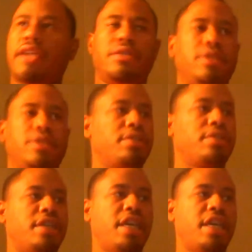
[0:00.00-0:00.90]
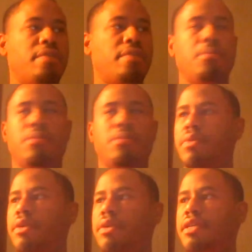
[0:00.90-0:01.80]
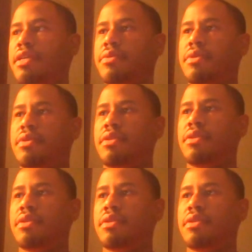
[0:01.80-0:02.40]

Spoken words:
I just can't remember what it is.